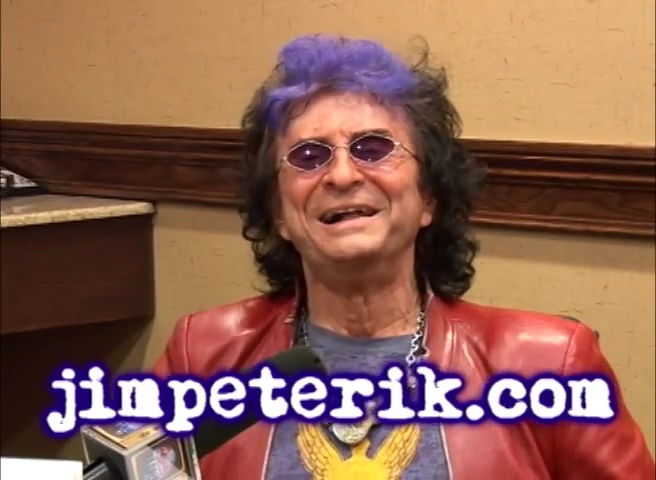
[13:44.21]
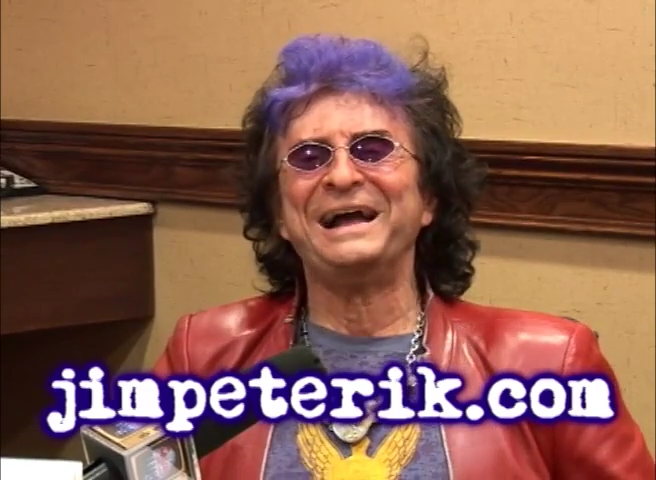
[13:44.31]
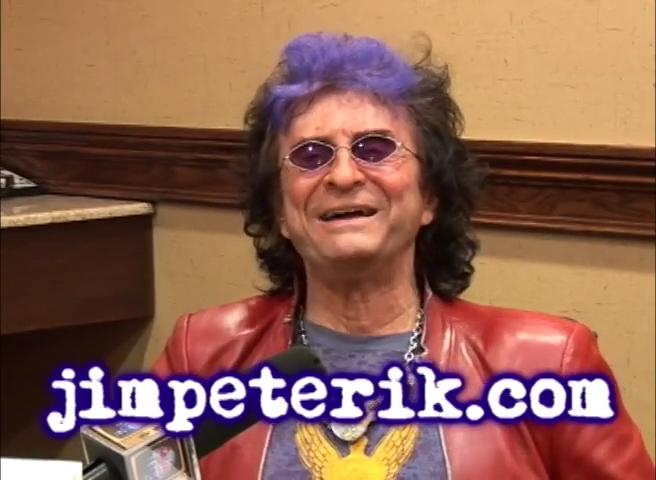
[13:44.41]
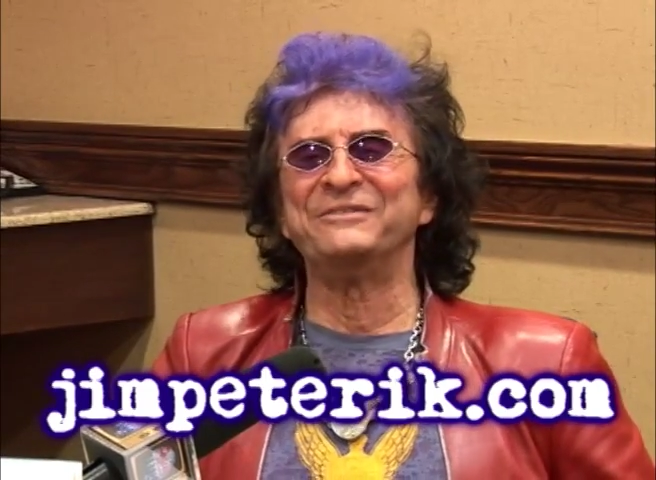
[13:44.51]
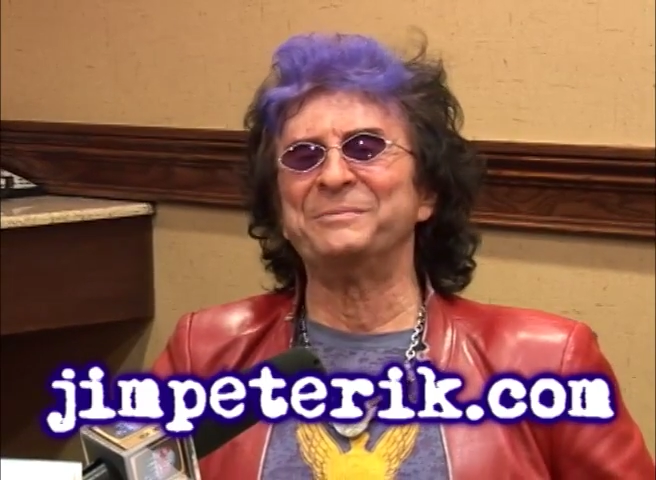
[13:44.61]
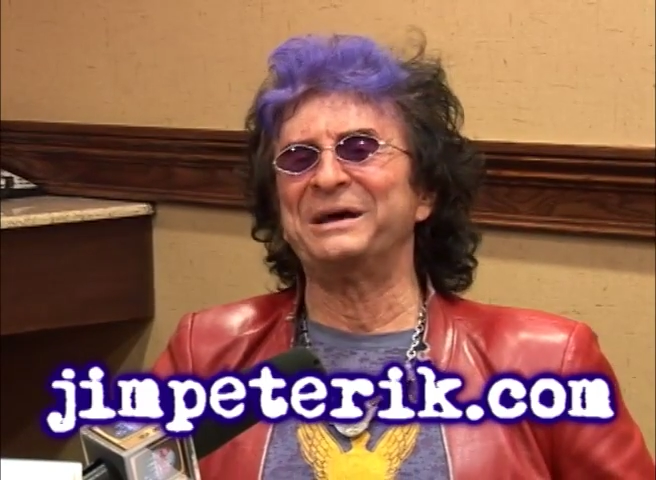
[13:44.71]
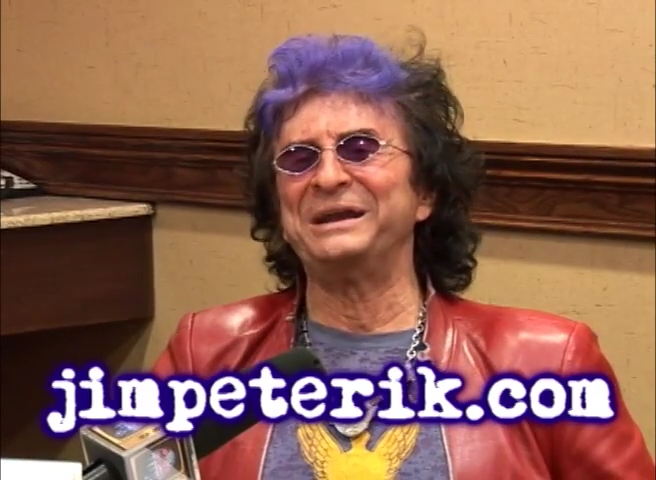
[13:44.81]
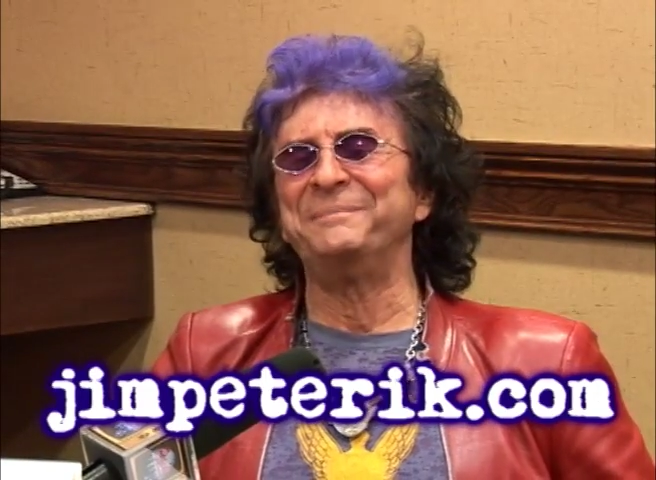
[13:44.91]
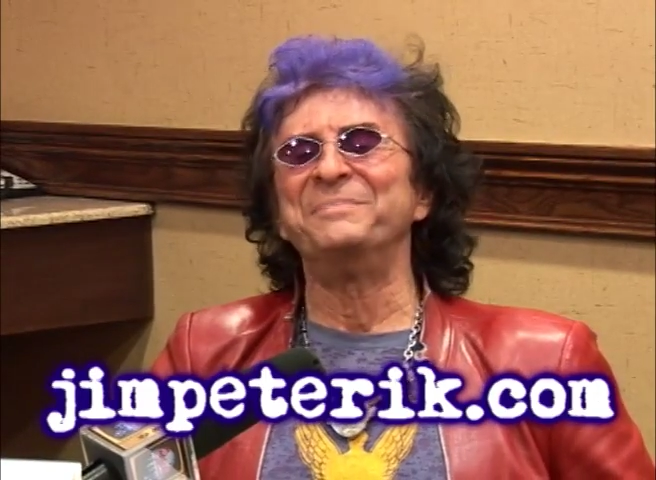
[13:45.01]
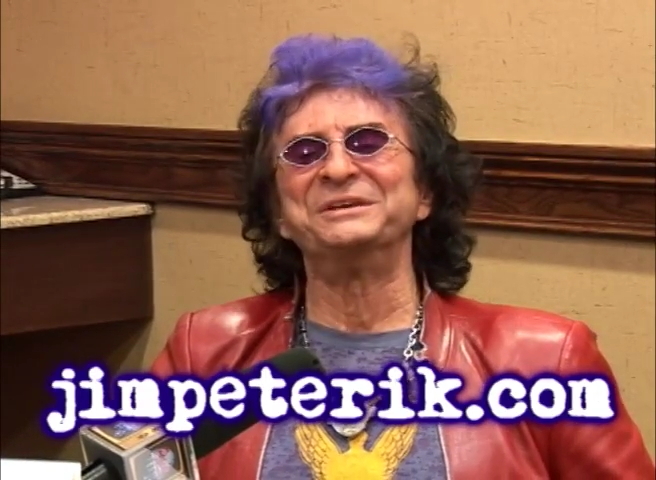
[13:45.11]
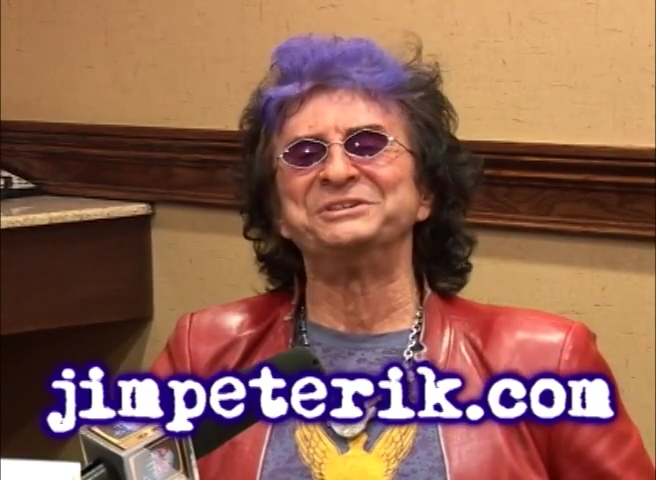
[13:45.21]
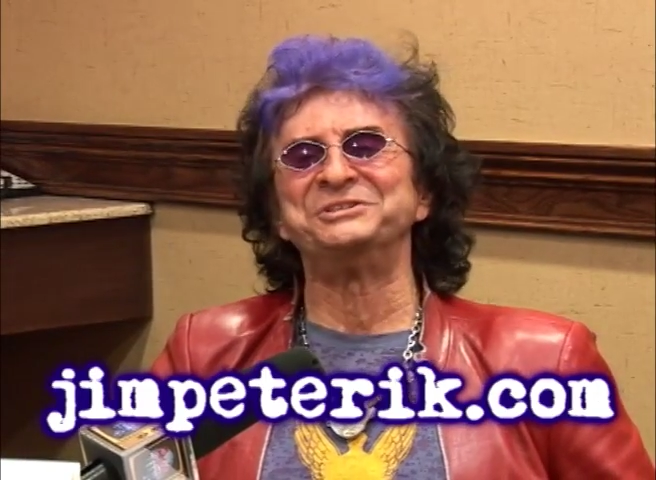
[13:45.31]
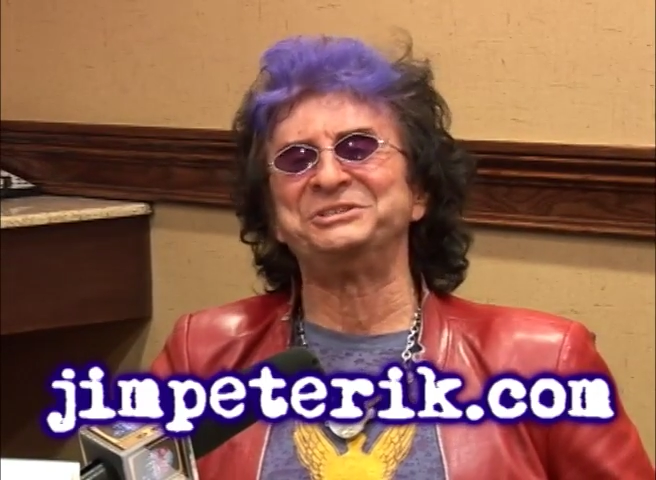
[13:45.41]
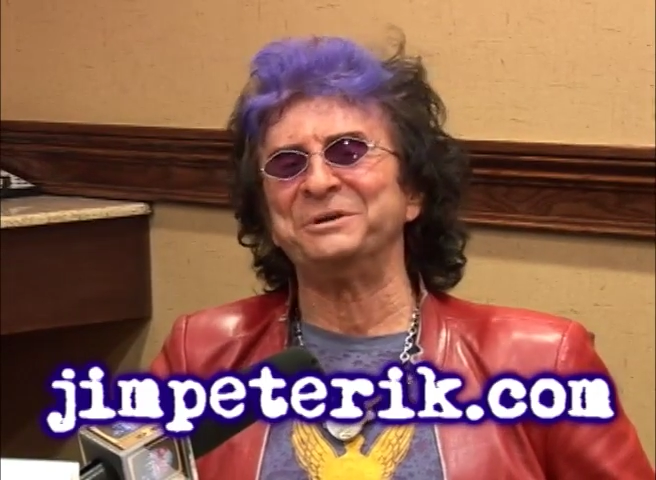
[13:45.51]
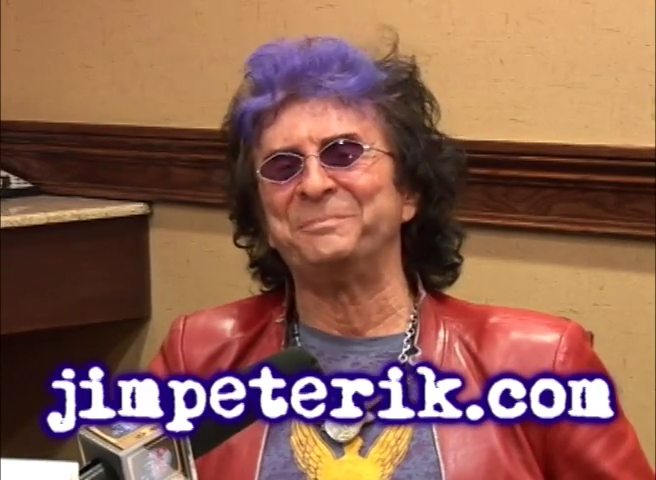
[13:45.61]
Hey everybody, this
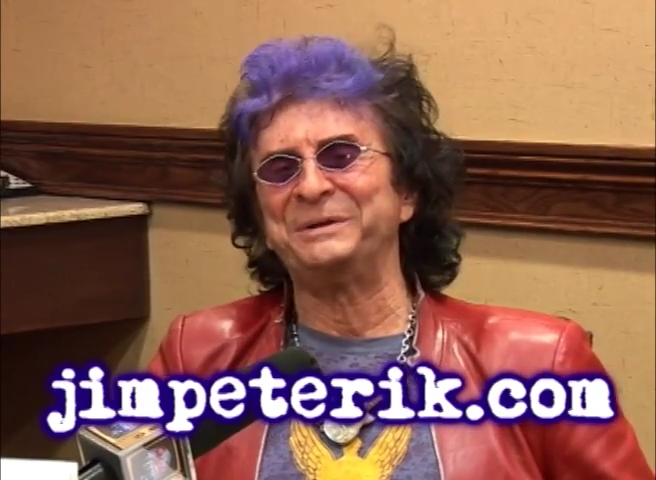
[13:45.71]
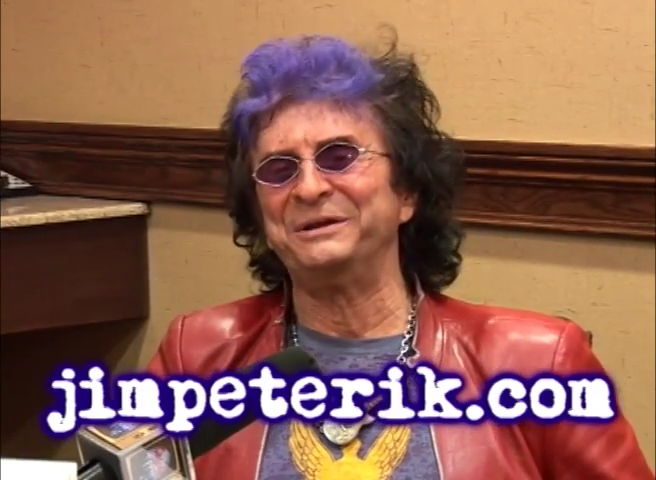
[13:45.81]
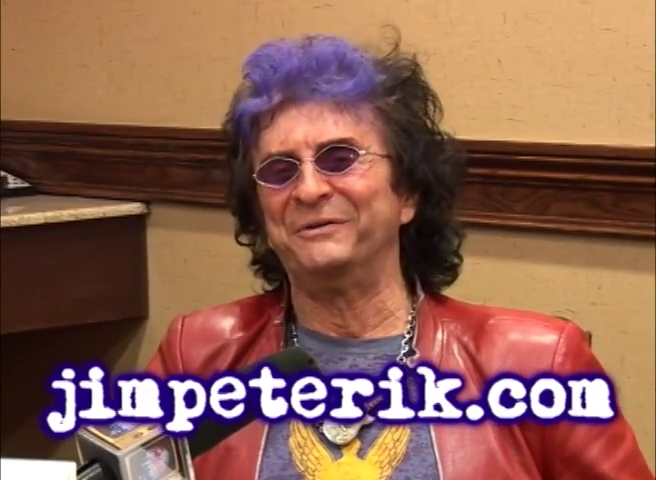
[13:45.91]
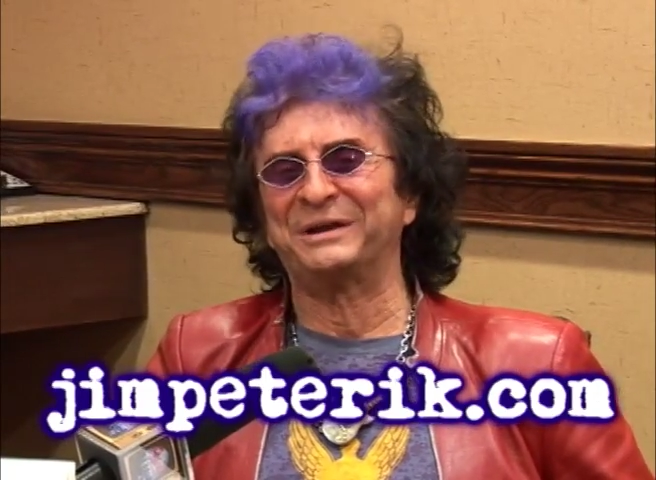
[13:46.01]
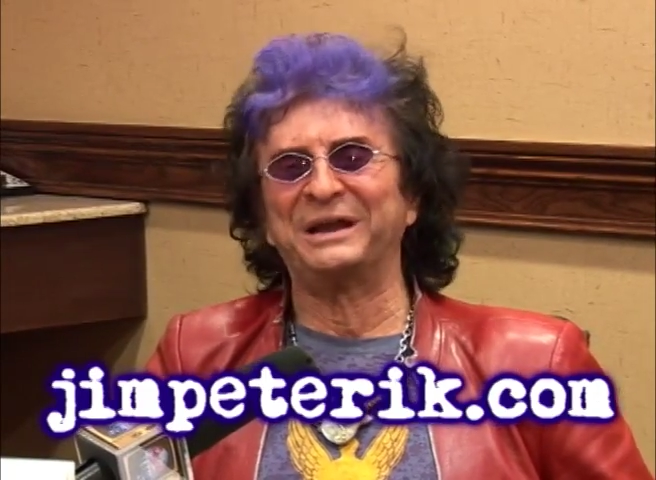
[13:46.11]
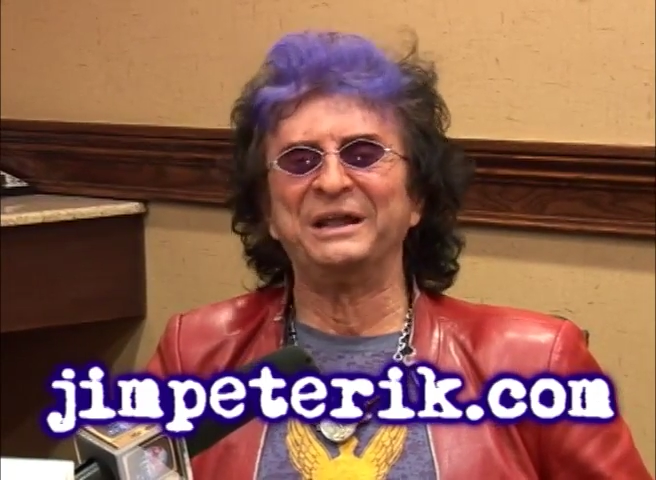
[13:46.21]
is Jim Peterick,